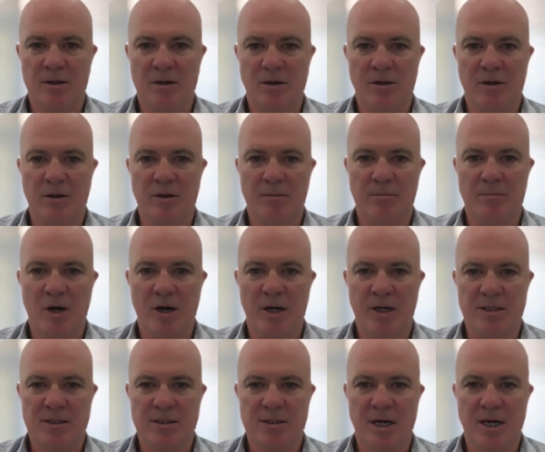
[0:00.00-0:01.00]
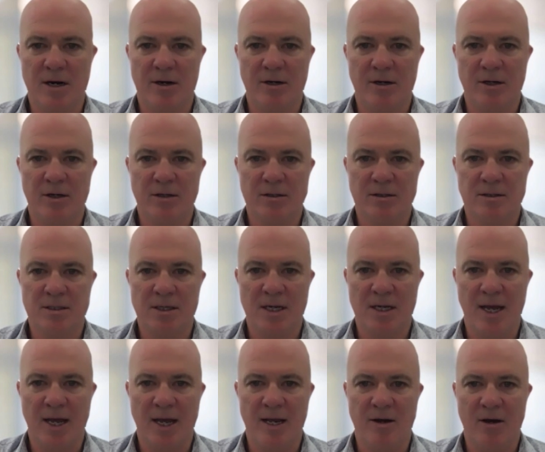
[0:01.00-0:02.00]
on mining scenarios
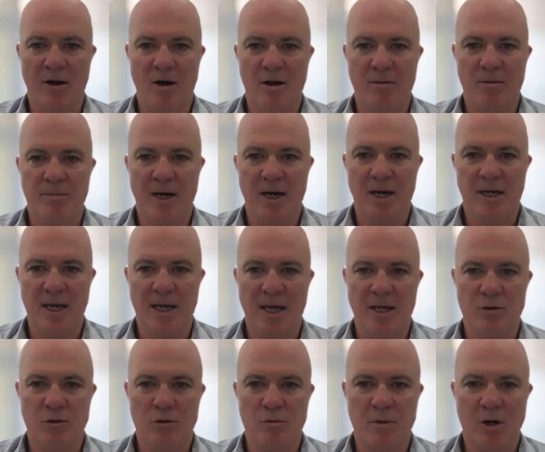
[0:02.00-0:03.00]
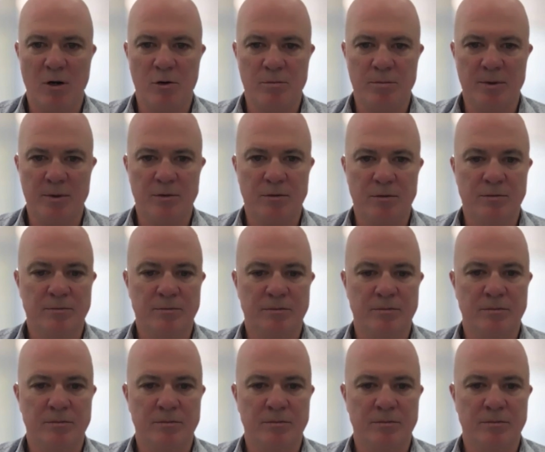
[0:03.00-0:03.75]
at Ironbark and/or Mulga Bill?